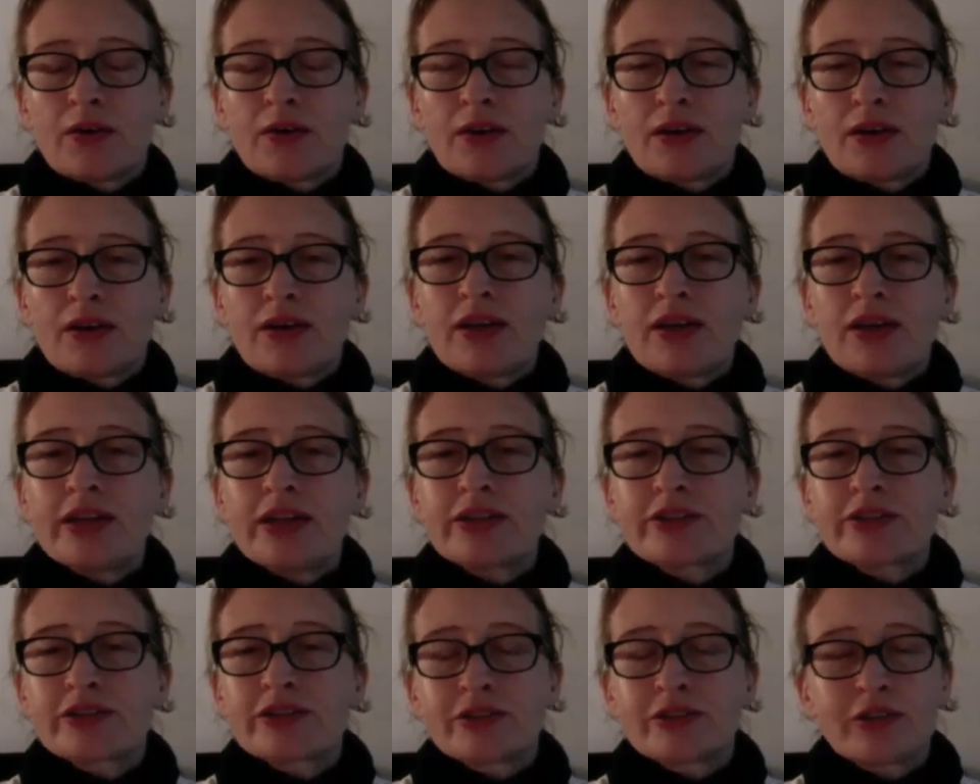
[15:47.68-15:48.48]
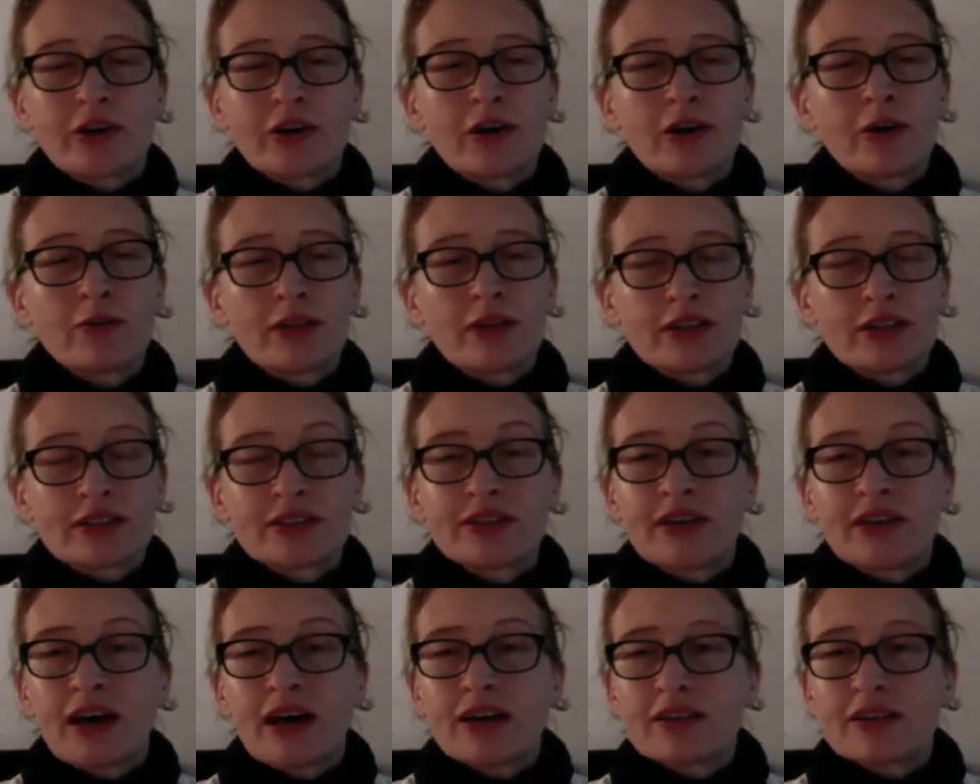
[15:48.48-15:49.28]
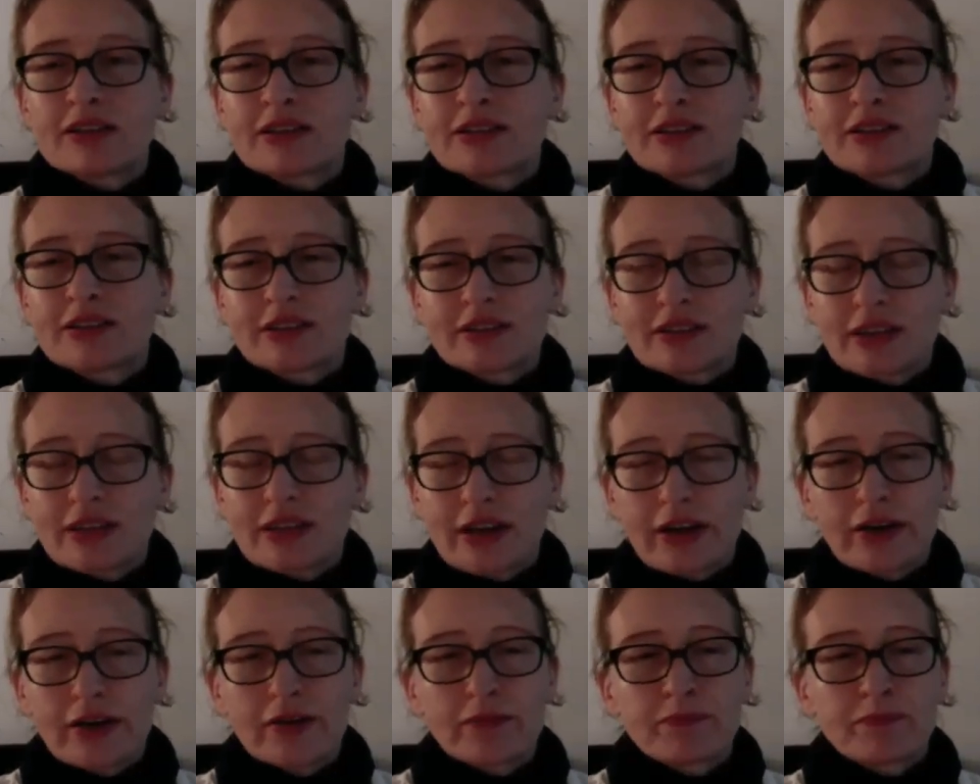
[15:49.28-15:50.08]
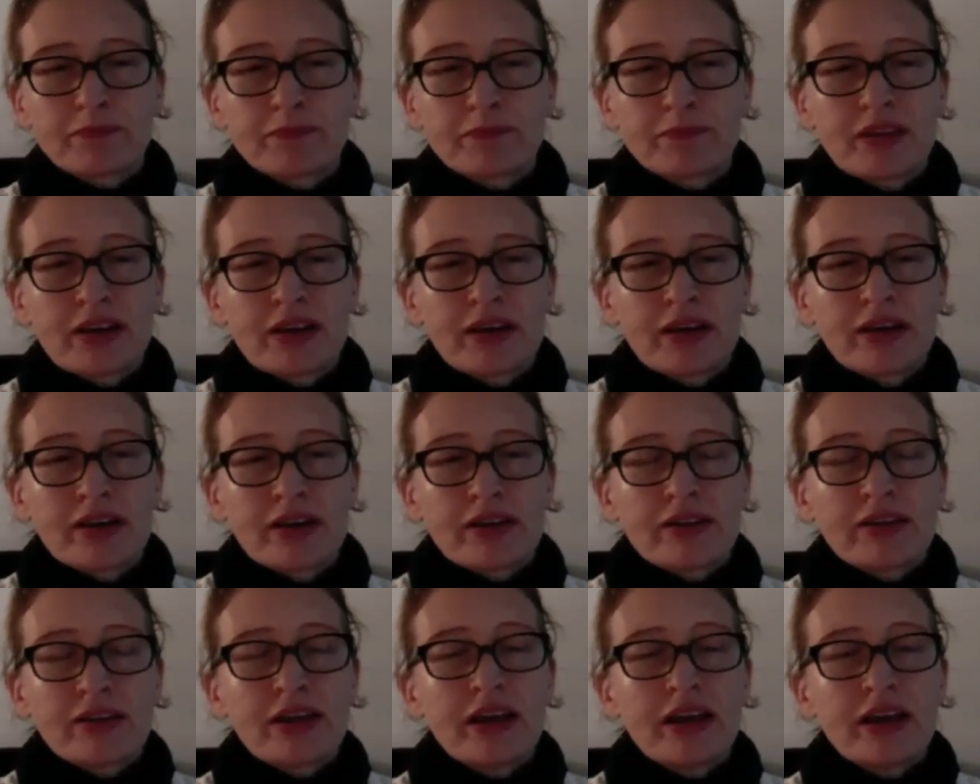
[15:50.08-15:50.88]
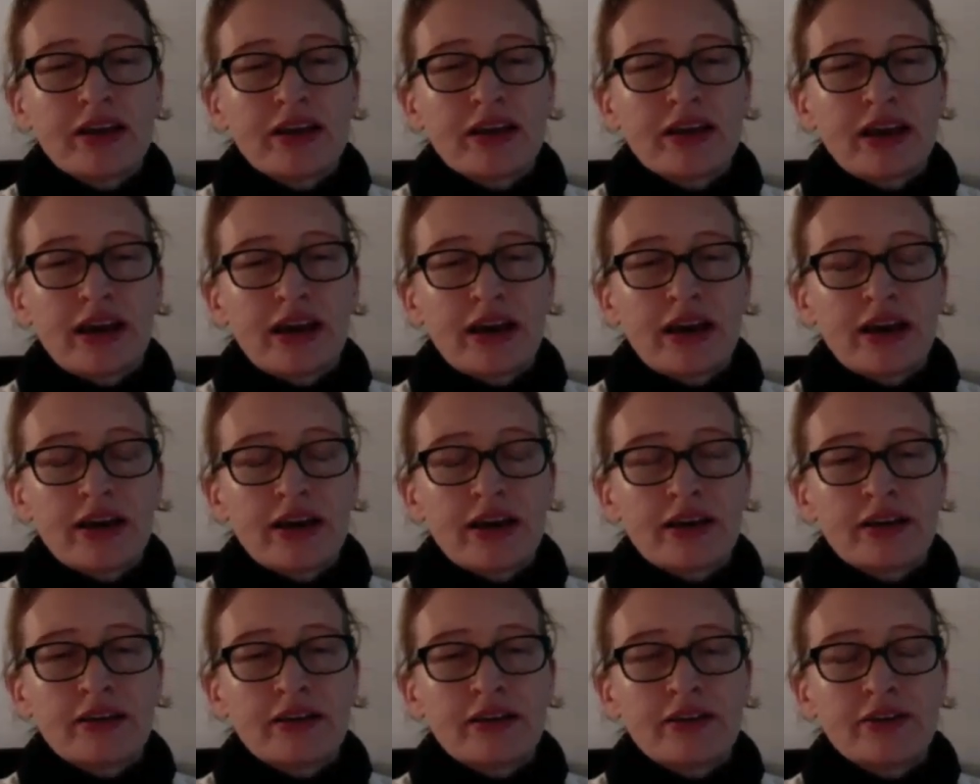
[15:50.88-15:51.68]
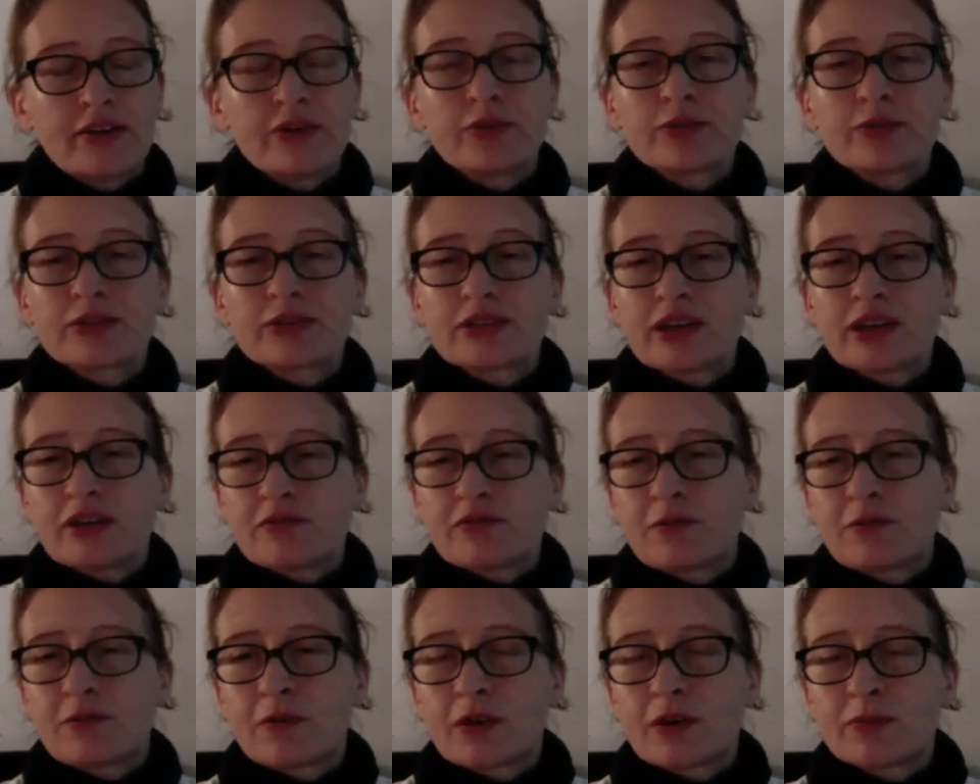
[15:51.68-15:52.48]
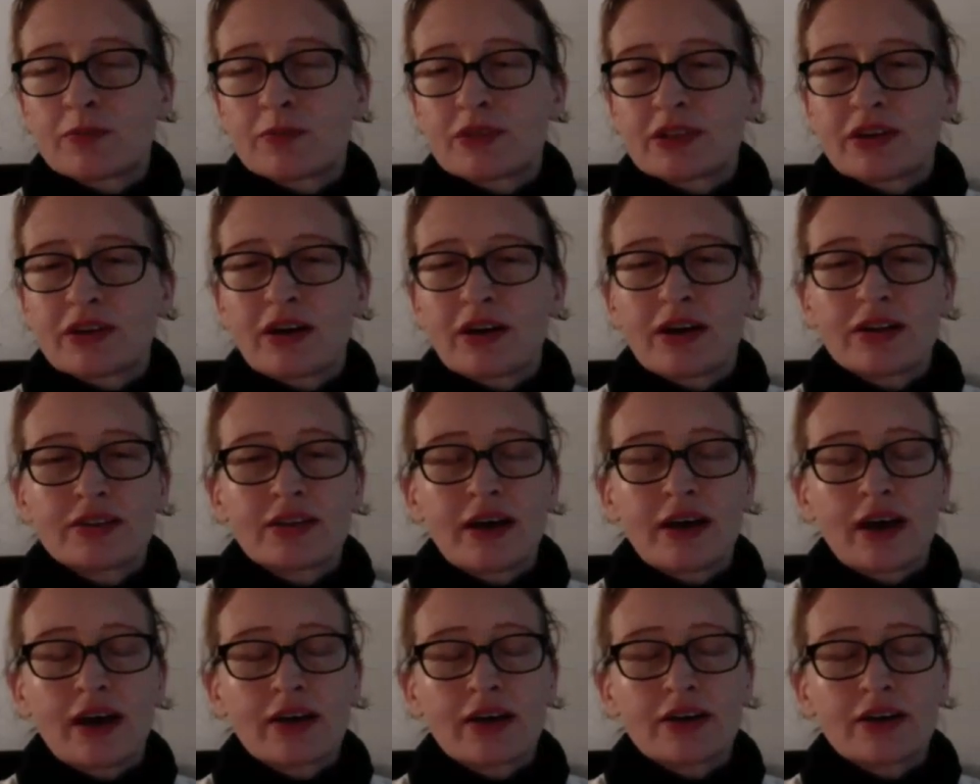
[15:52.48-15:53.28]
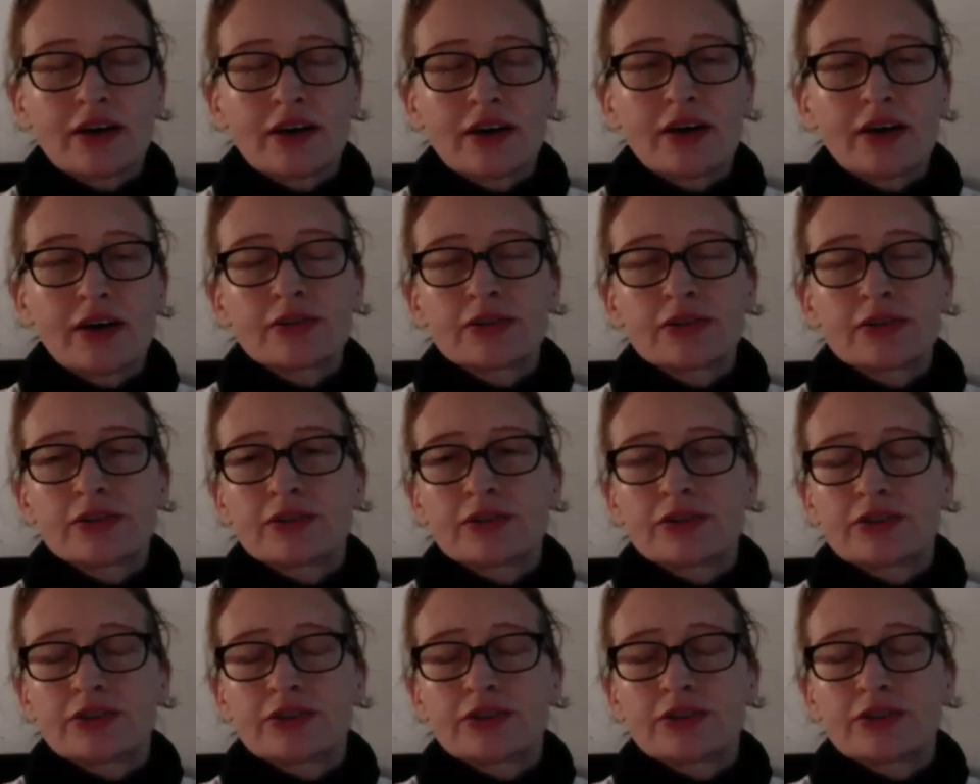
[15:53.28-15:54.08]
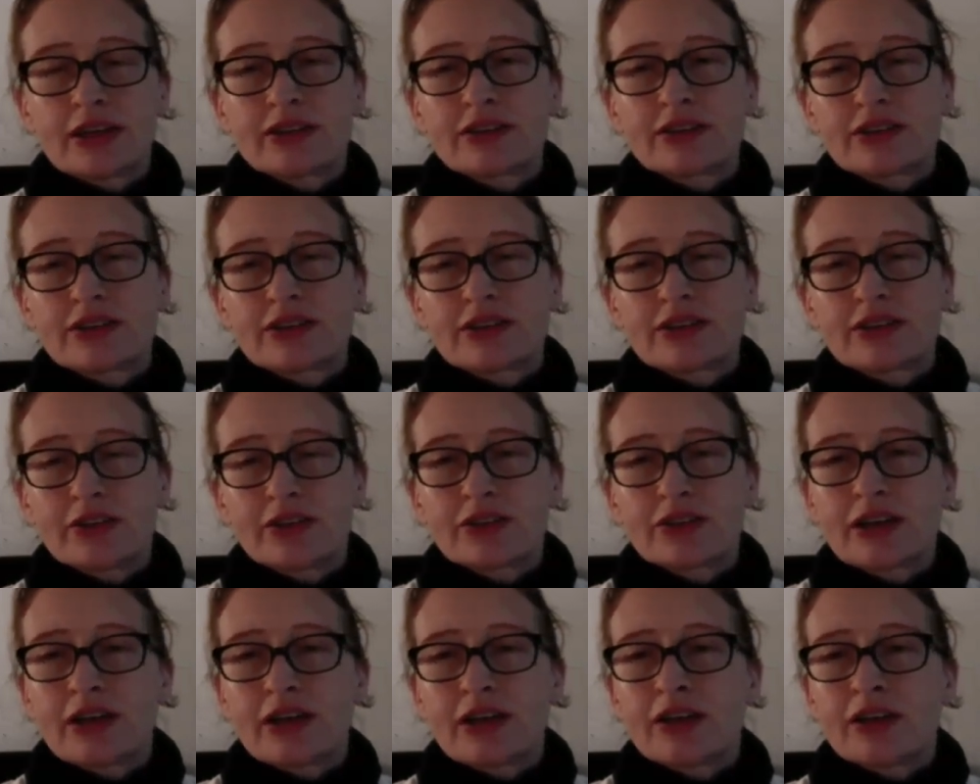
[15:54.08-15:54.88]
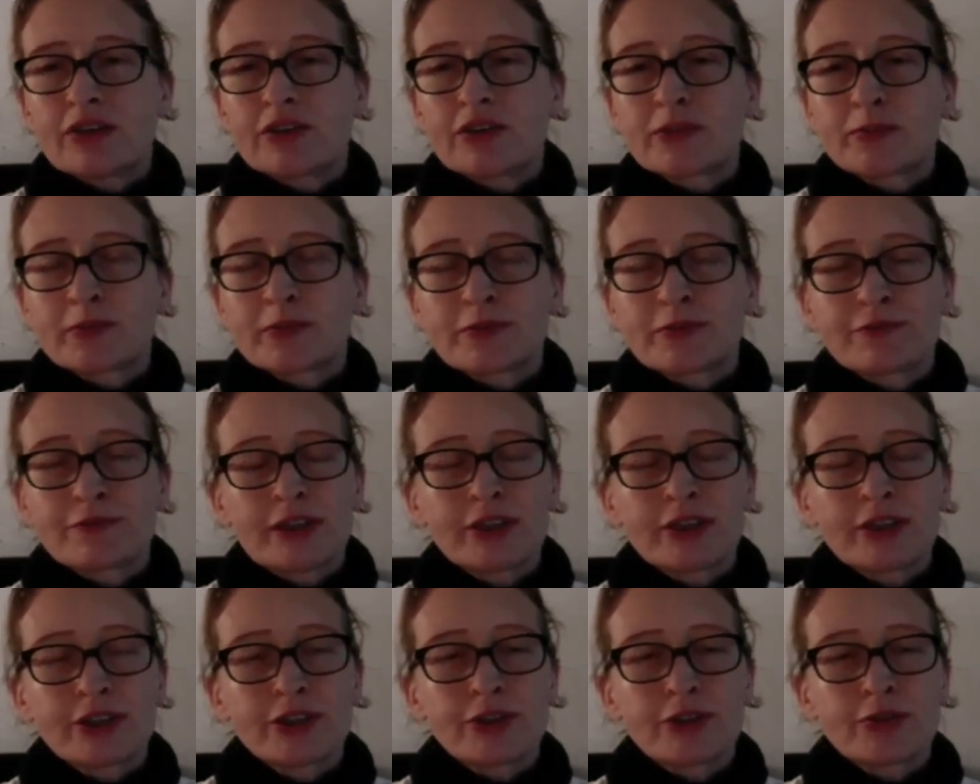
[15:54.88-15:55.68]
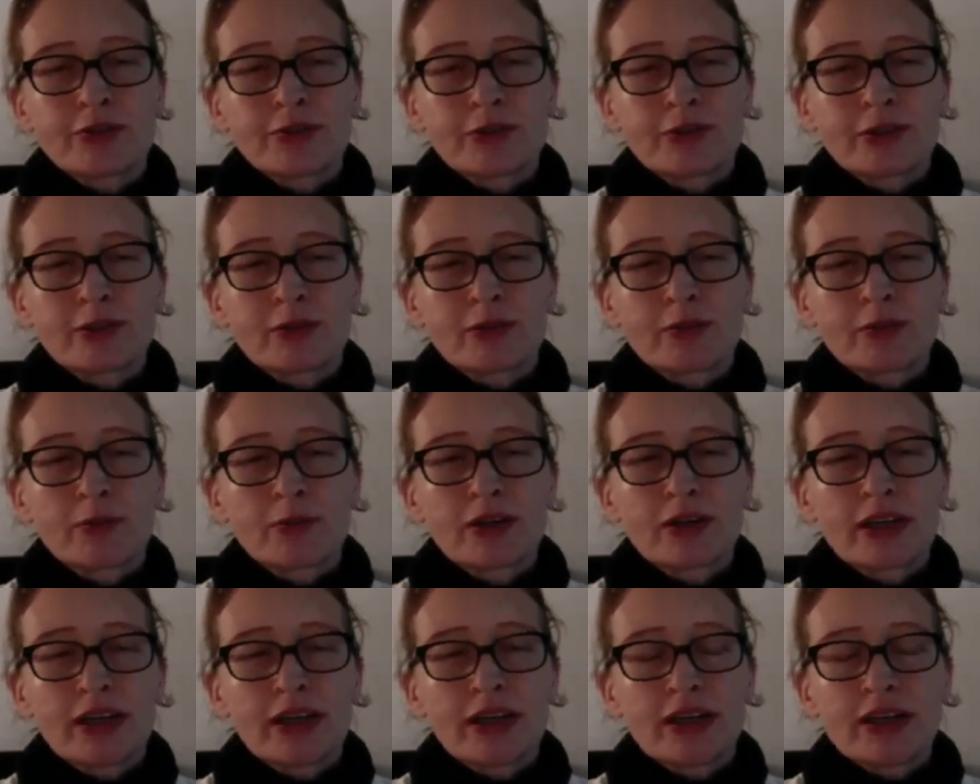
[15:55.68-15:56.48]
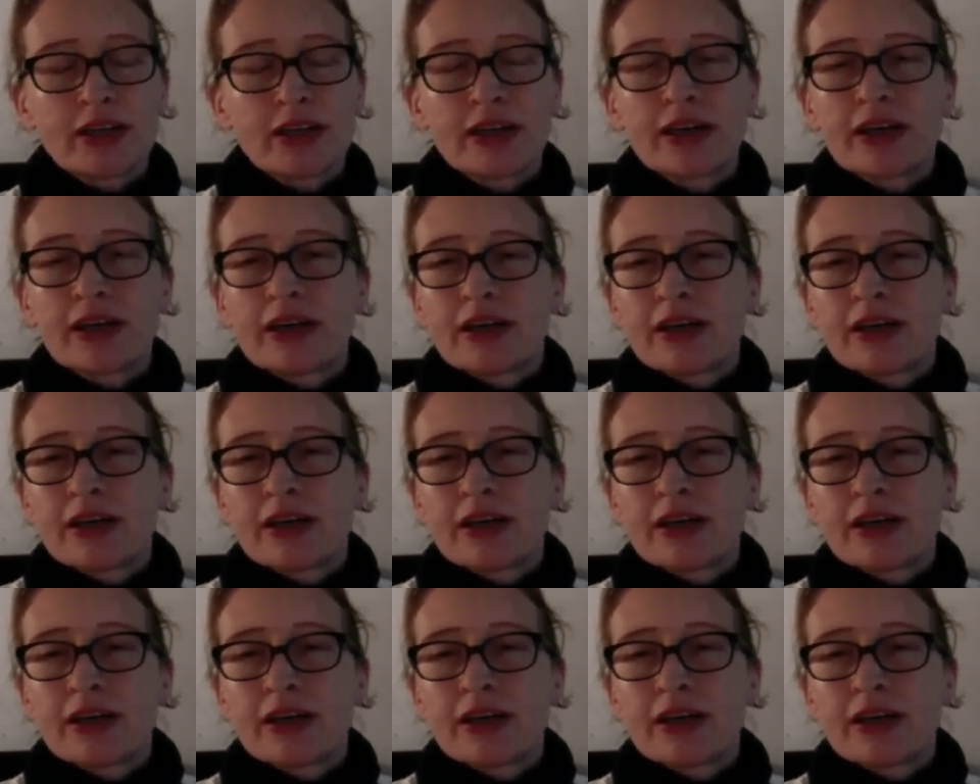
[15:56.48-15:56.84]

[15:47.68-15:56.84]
needs to know that's not listed there, they can use that forum to contact other translators and other professionals who are working